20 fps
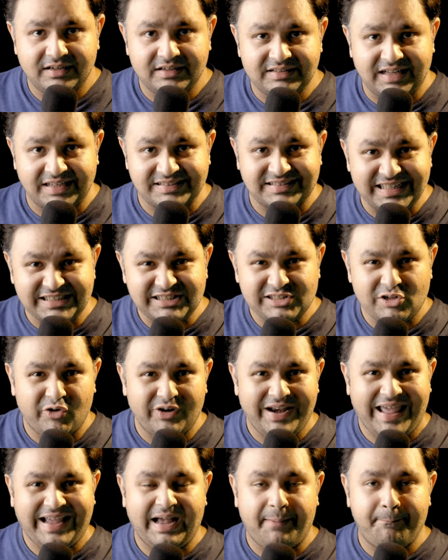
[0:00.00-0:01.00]
Does this look
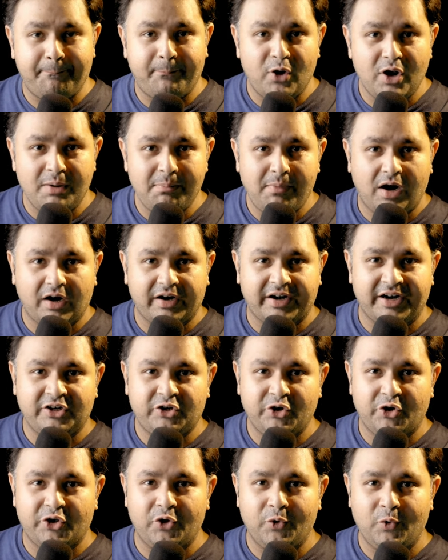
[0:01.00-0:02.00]
like a bull
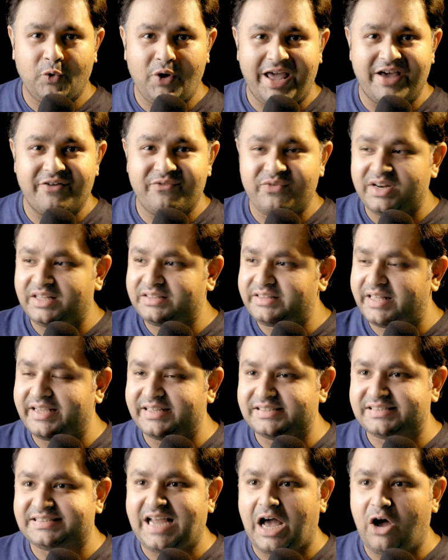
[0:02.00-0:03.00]
market to you? Everything
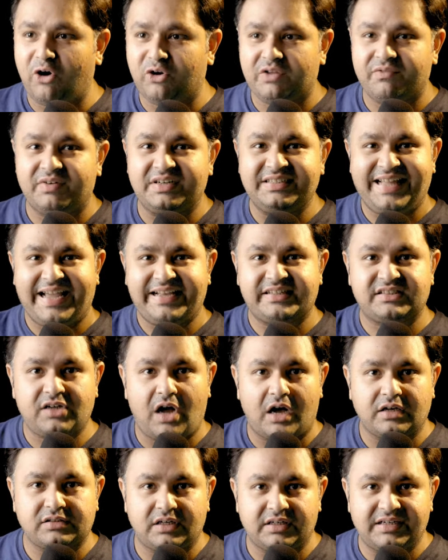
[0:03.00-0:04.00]
is down, even tech
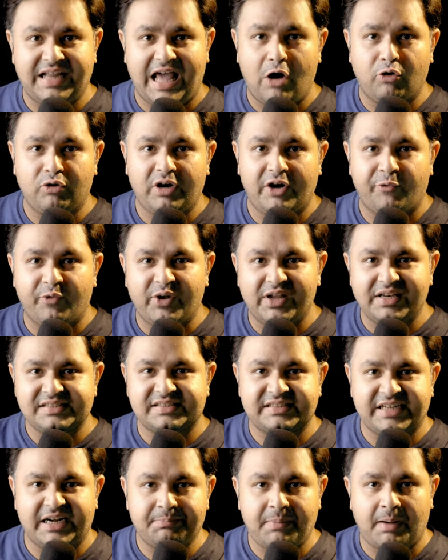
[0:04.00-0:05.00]
stocks are down, and real
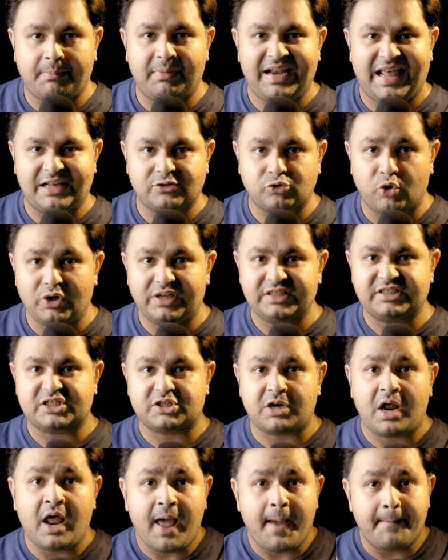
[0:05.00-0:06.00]
estate bubble has only
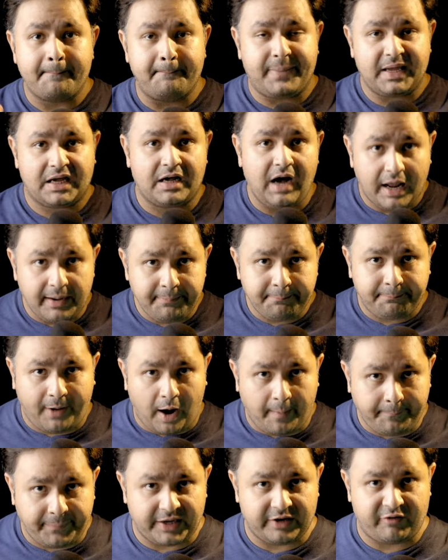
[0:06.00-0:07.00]
just begun
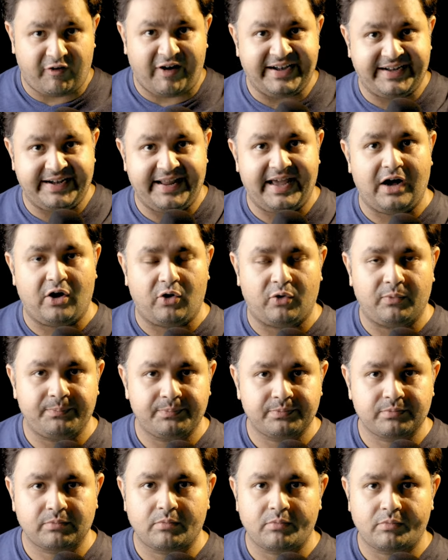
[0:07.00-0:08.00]
popping right now.
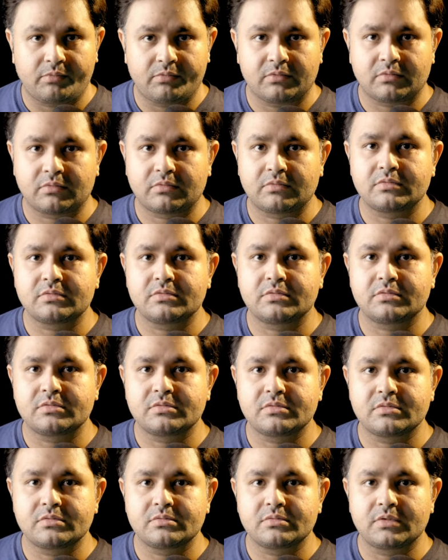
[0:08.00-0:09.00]

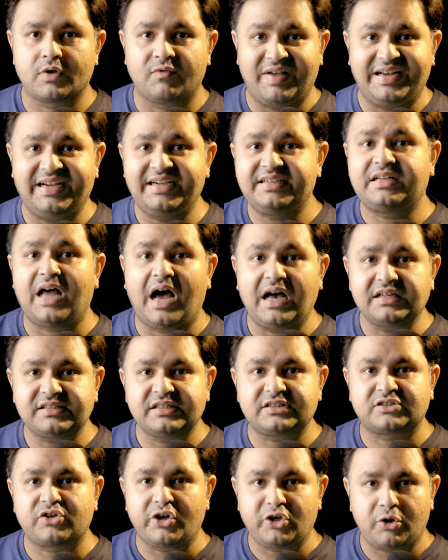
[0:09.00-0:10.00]
When it does,
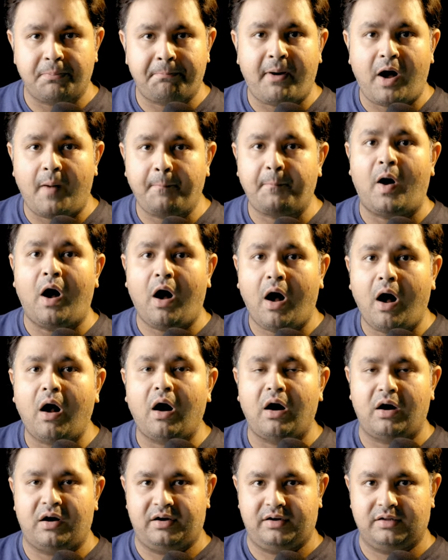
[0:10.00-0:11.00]
it's going to pop
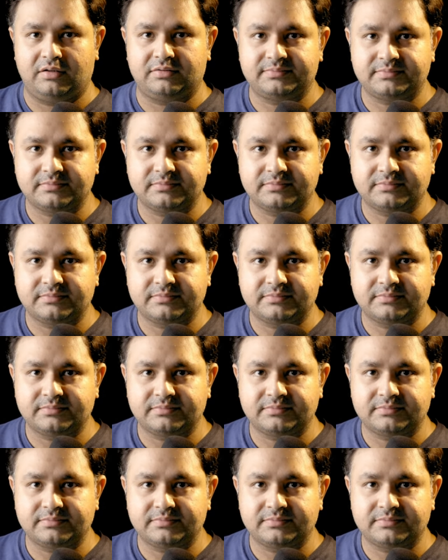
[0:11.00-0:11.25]
hard.